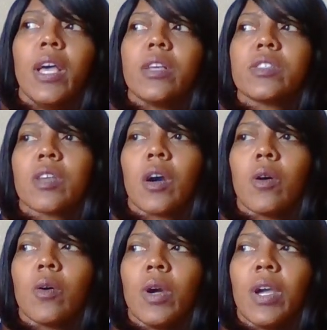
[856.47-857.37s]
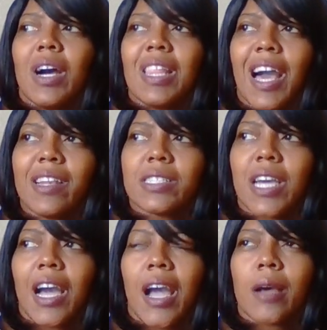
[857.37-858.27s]
So a lot of
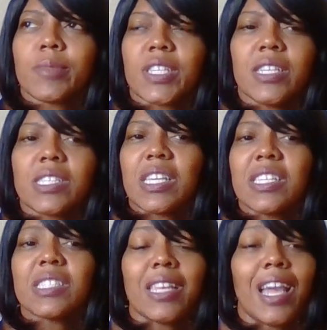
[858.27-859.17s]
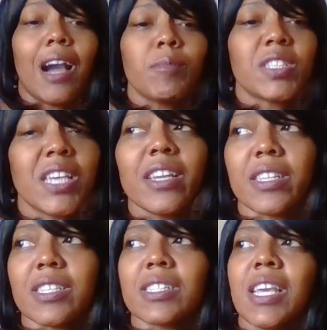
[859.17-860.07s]
times it's now I'm gonna say
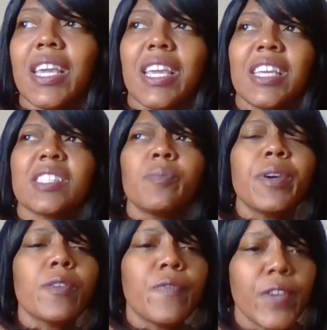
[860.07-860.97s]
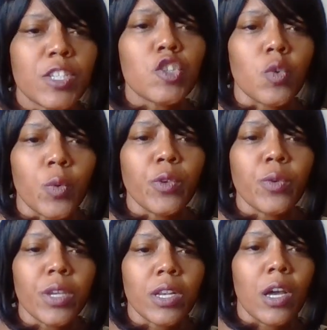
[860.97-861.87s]
this, it's beneficial when you
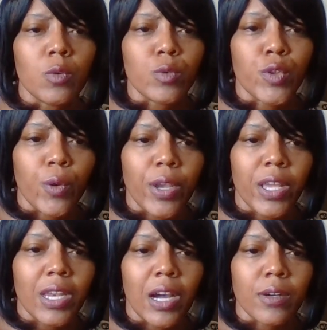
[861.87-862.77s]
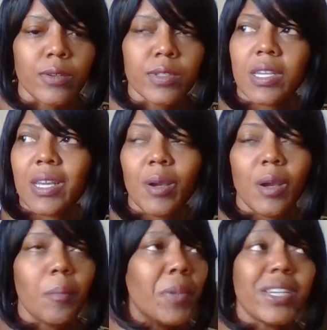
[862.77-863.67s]
get along with your in-laws,
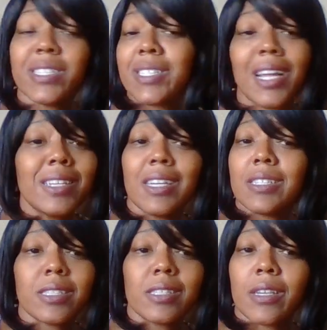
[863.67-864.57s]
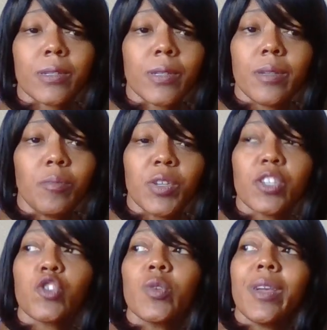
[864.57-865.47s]
but it's not necessary,
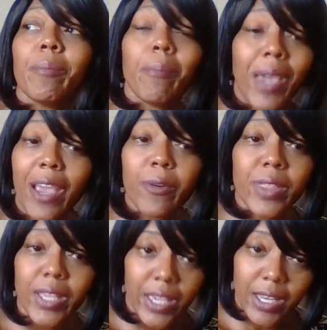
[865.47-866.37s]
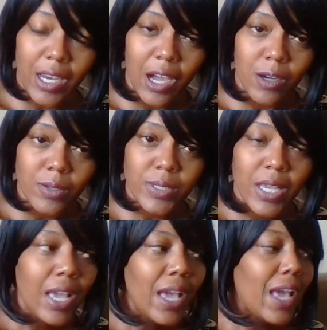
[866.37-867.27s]
because you didn't marry the in-laws,
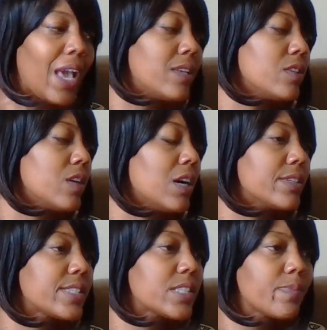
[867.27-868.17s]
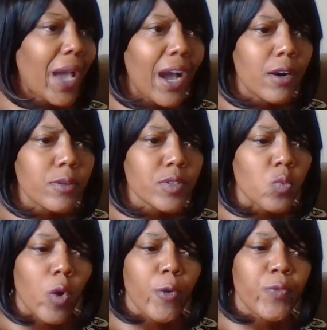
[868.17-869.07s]
and a spouse
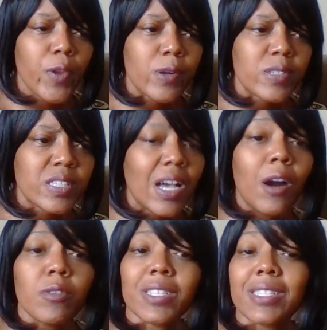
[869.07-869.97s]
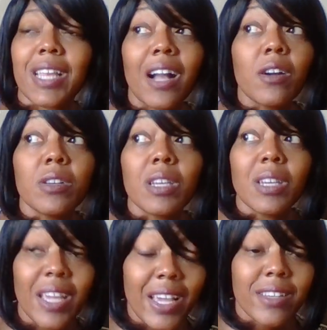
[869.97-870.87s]
worth their salt is not going to
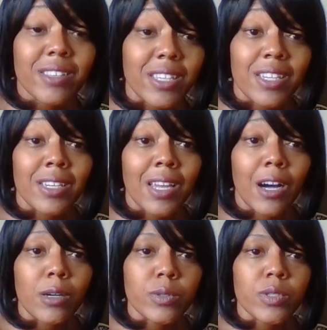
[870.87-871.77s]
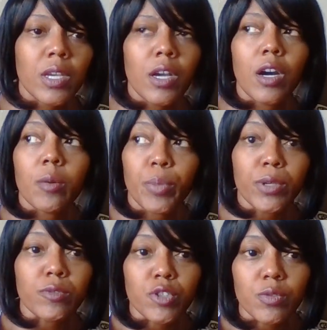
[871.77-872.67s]
let the in-laws
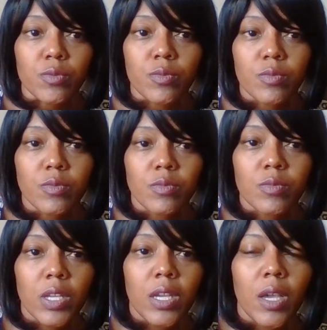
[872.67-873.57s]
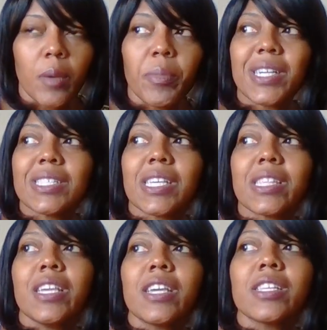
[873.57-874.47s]
abuse you, because at
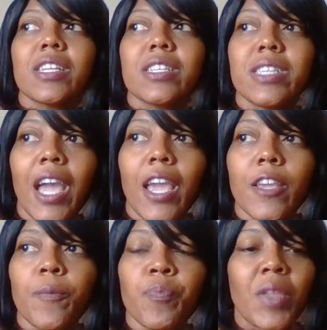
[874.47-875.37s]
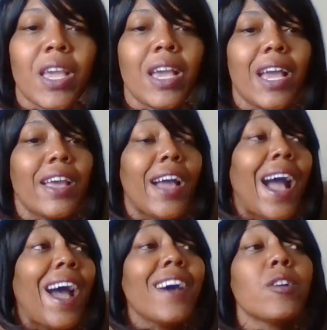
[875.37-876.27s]
the end of the day,
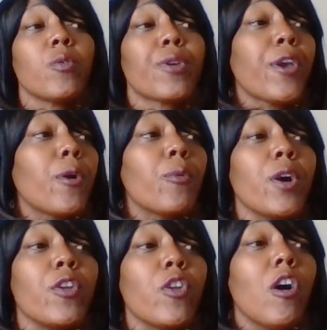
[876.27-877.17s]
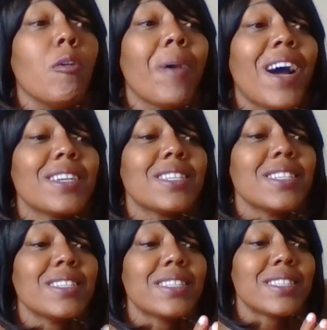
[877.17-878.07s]
I don't care what
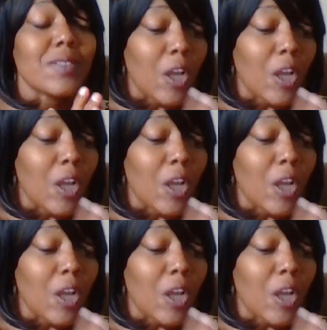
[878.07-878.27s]
nobody says.